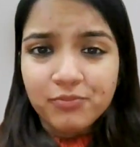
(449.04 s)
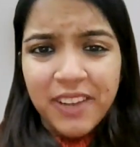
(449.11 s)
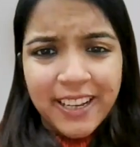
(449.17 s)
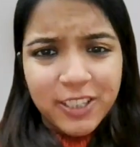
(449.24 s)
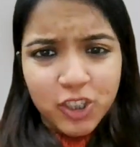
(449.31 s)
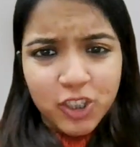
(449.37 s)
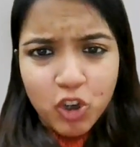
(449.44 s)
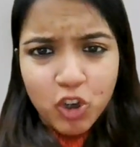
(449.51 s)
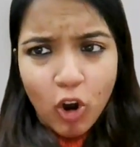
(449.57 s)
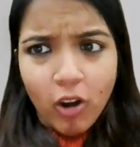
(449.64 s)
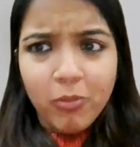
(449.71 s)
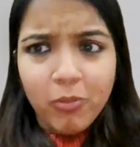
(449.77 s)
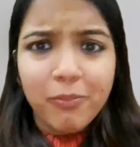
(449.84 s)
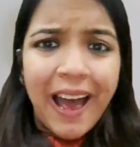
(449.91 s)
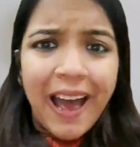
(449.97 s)
in
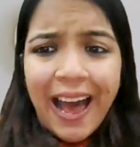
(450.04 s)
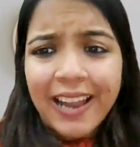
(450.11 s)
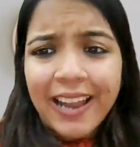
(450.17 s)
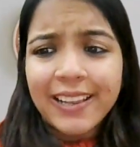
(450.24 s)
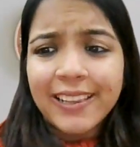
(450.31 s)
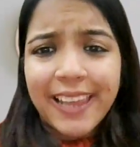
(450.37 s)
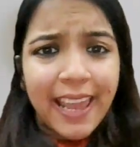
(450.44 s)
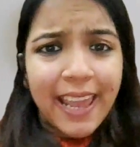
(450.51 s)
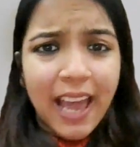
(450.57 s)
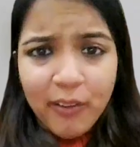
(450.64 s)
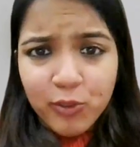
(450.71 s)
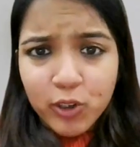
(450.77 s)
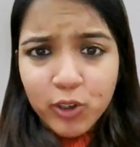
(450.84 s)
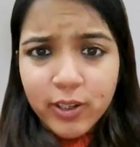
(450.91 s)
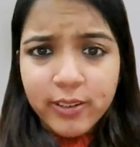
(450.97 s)
job, and they
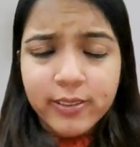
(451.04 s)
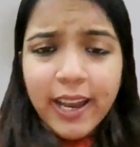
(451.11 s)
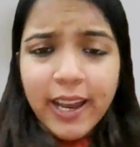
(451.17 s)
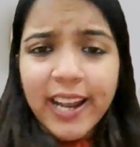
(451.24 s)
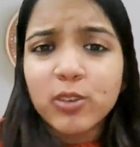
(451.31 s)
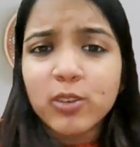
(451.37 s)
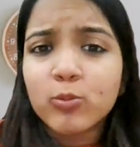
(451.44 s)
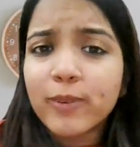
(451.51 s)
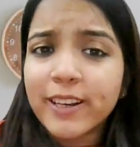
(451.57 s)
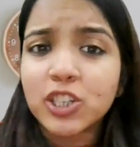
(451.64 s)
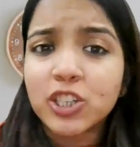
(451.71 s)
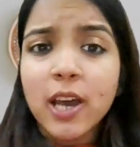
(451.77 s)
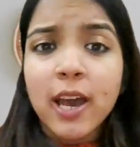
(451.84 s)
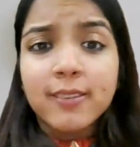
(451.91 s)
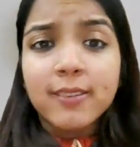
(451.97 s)
have to decide which
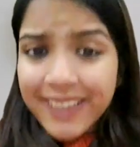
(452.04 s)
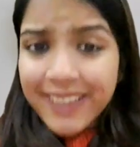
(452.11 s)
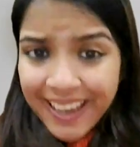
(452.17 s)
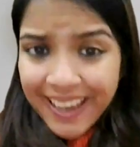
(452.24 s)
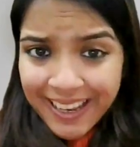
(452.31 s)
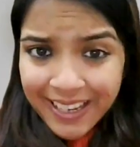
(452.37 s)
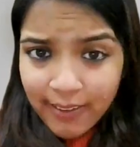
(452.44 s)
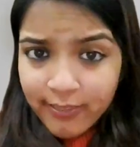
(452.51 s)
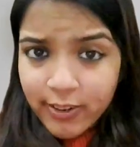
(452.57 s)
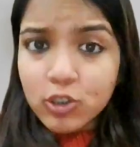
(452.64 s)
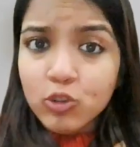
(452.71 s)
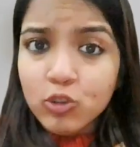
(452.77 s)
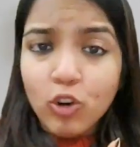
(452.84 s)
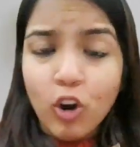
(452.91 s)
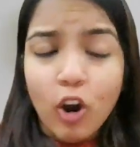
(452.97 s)
skill level
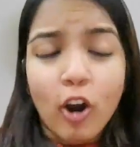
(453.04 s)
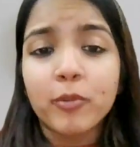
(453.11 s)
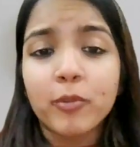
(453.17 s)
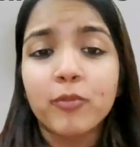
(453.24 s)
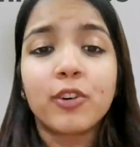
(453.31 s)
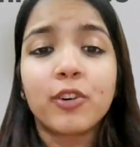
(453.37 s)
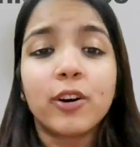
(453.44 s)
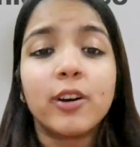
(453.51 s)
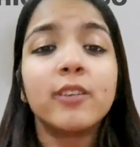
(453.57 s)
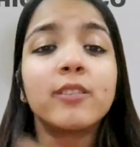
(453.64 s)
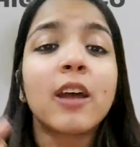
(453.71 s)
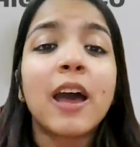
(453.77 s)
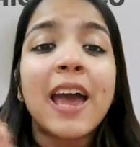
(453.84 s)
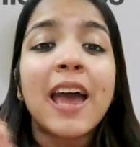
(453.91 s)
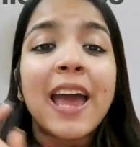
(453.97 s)
to opt first.
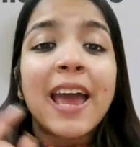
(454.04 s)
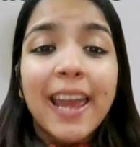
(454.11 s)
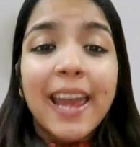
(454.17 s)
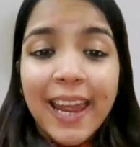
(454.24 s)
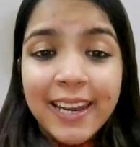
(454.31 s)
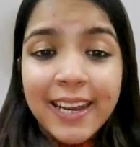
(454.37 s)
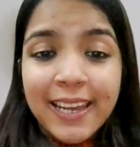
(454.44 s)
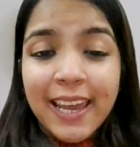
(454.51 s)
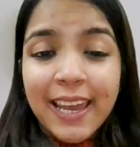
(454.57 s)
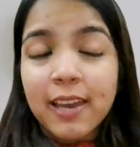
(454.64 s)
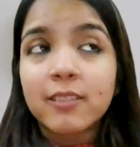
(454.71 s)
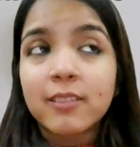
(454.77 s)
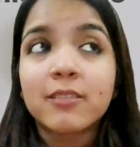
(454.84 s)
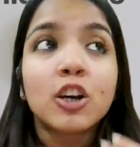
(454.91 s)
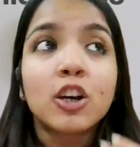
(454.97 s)
In
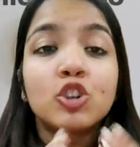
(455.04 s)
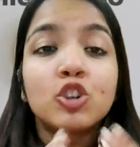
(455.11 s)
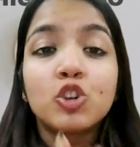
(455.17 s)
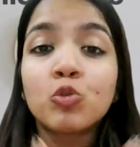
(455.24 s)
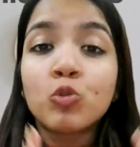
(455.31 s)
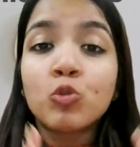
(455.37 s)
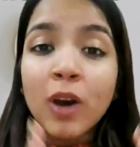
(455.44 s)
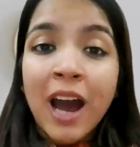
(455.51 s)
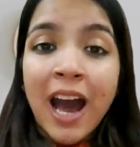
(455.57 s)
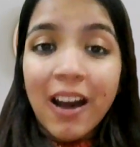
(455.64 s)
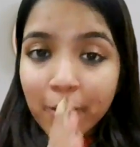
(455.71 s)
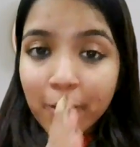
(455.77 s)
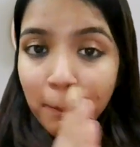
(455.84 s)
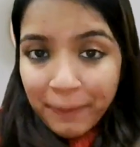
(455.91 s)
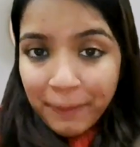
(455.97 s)
case you
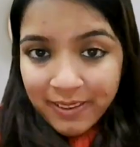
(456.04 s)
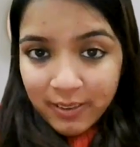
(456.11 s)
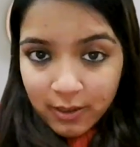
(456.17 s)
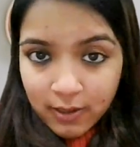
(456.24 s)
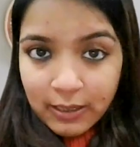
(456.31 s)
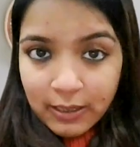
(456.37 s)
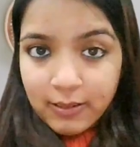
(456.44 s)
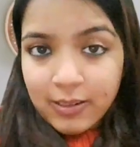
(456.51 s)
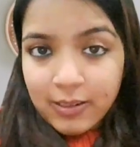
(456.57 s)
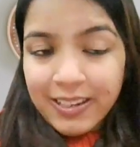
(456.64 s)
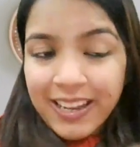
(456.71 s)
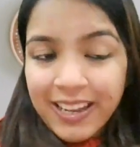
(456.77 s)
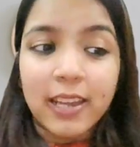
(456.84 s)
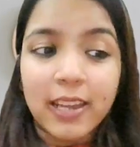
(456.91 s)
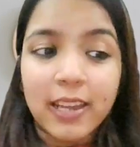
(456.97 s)
have a busy season,
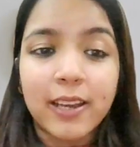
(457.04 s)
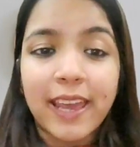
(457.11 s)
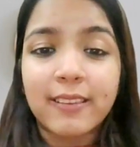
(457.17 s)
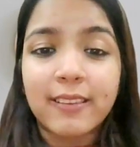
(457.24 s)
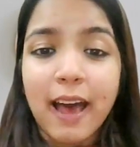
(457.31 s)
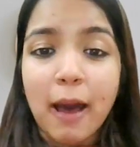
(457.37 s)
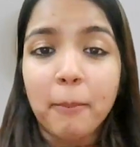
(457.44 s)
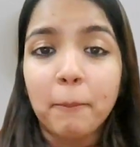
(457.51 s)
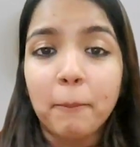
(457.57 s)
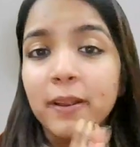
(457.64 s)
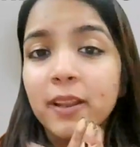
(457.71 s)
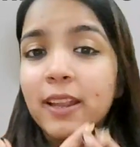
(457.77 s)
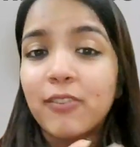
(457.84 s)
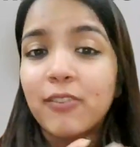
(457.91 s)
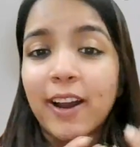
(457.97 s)
like example,
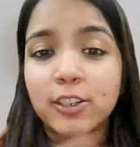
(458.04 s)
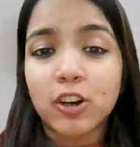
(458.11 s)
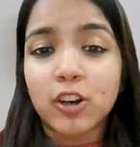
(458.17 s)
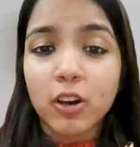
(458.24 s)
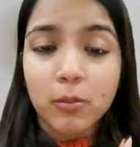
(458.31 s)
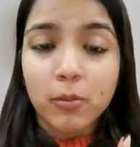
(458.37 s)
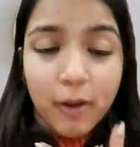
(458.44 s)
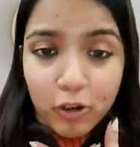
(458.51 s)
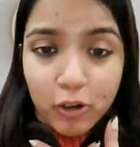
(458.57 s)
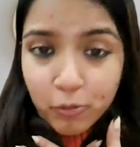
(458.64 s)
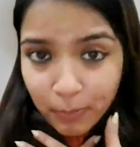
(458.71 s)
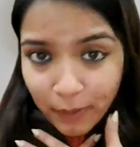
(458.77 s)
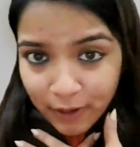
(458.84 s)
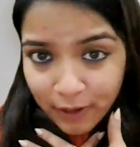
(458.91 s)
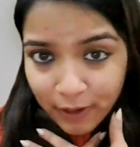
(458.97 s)
if I talk about
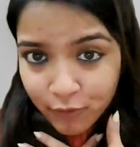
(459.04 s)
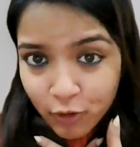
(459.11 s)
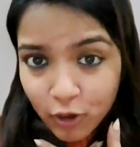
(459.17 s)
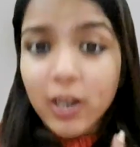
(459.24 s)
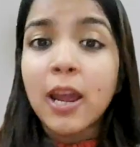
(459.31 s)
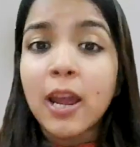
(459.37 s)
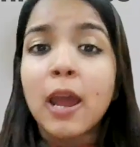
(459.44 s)
Big Four,